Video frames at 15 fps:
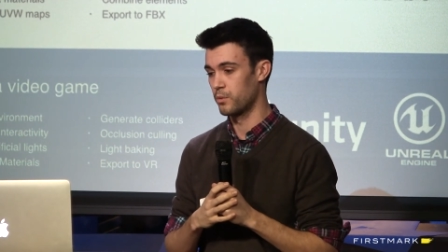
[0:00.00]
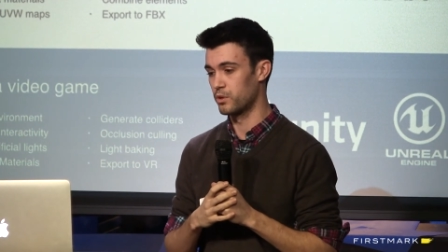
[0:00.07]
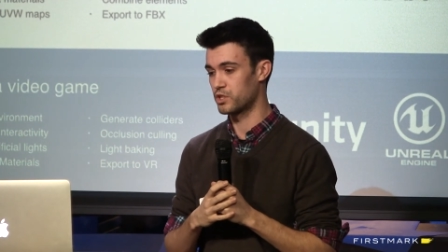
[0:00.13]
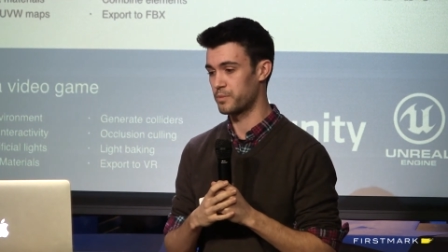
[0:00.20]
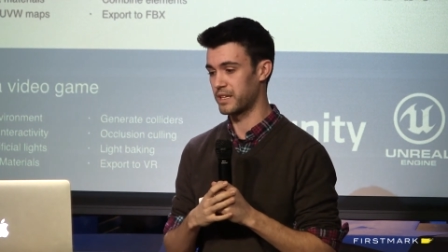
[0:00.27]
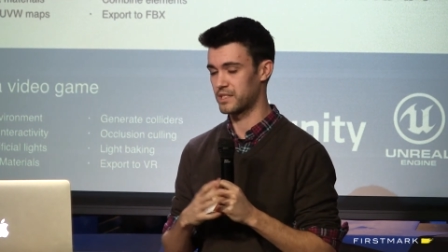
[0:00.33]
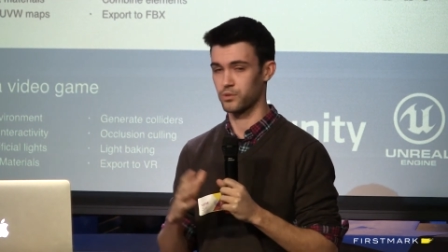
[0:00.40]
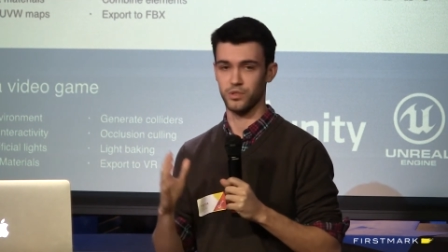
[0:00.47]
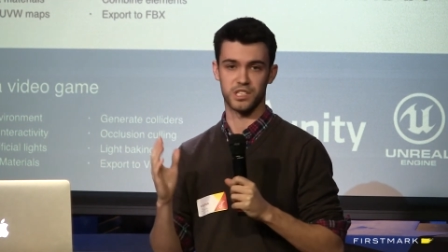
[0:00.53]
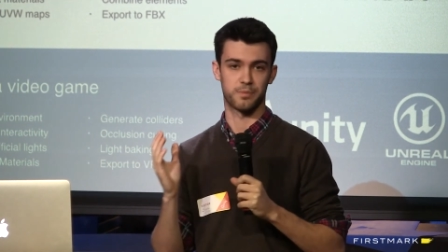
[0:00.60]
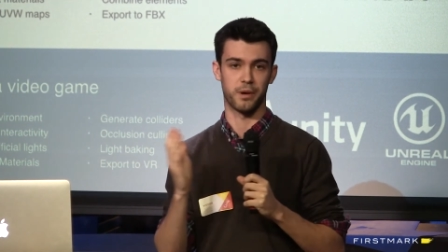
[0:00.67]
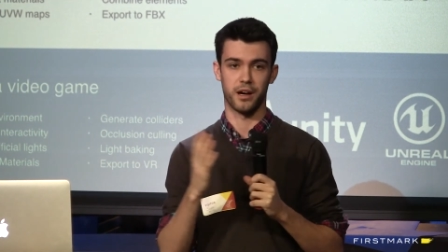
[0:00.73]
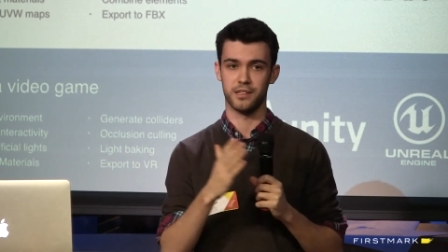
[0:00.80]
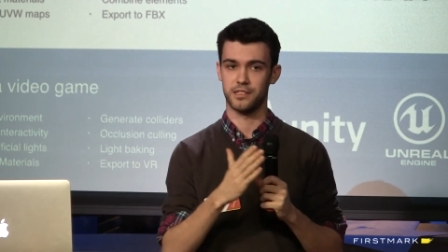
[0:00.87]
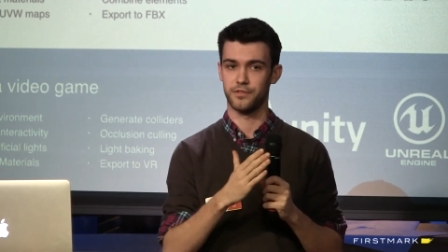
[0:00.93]
which makes it
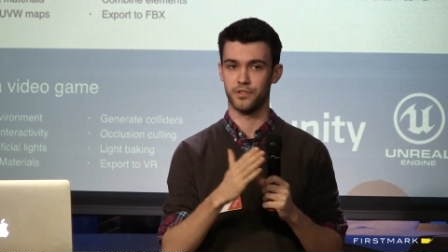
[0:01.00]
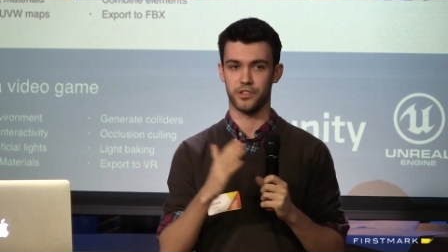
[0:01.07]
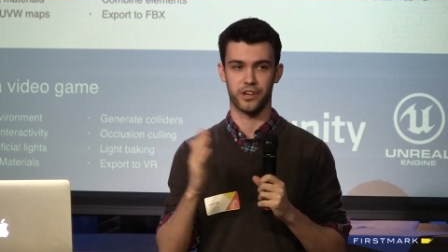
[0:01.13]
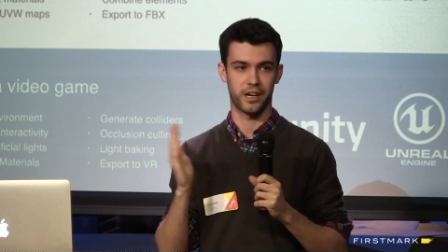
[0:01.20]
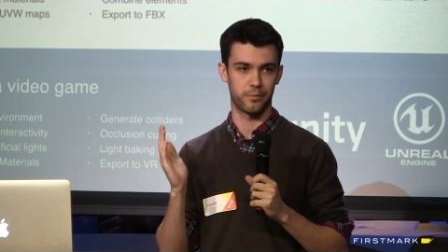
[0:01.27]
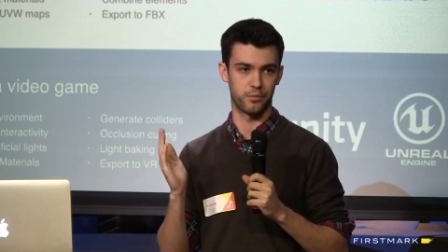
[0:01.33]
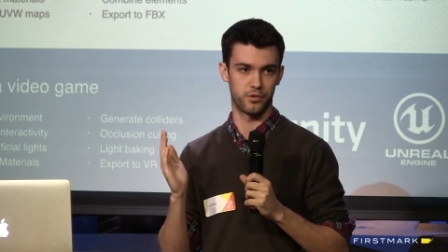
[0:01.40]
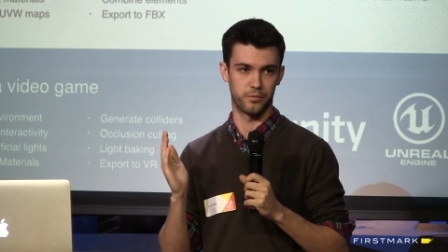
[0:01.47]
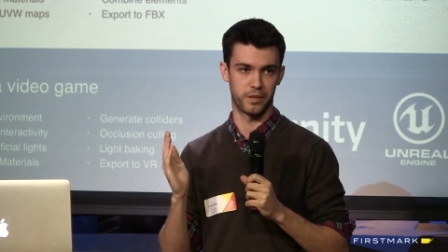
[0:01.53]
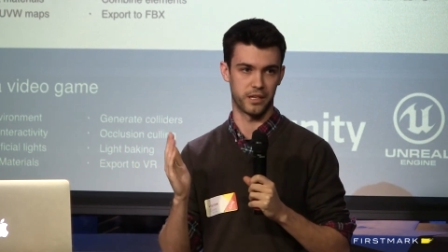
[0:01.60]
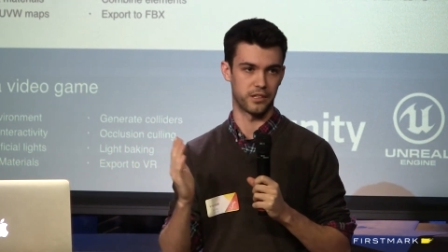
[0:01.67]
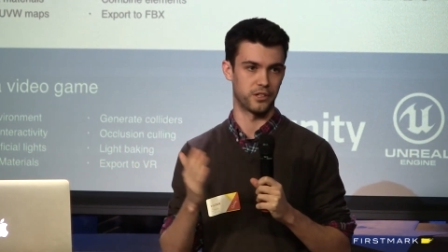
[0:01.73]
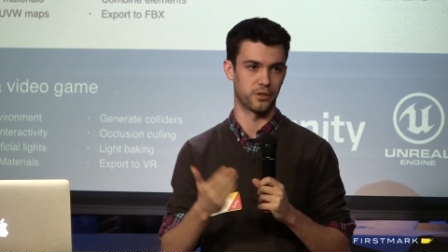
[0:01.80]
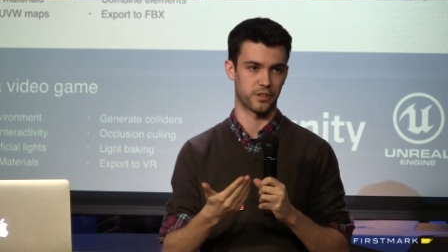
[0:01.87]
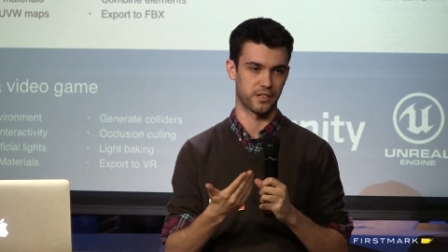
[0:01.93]
responsive with your head
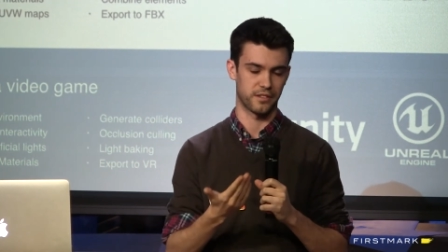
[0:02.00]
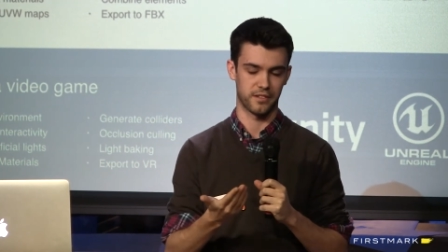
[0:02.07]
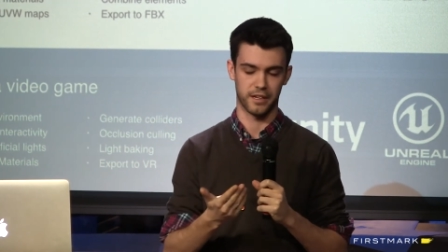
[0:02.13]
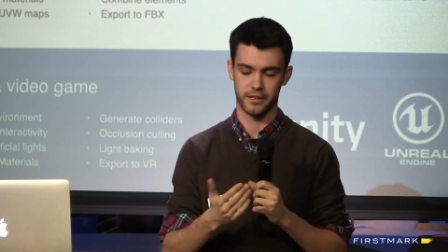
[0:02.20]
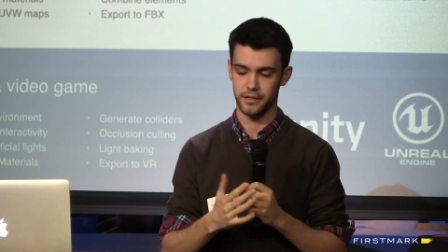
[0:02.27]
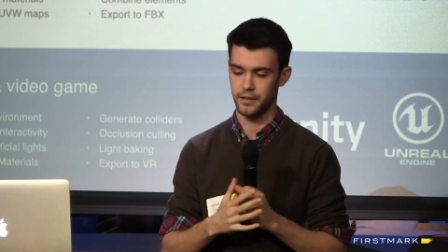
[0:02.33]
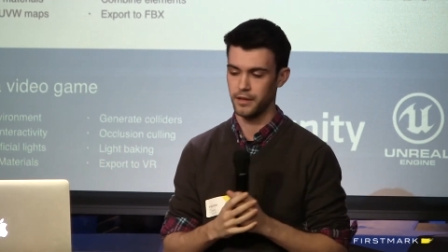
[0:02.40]
movement, and you don't get sick.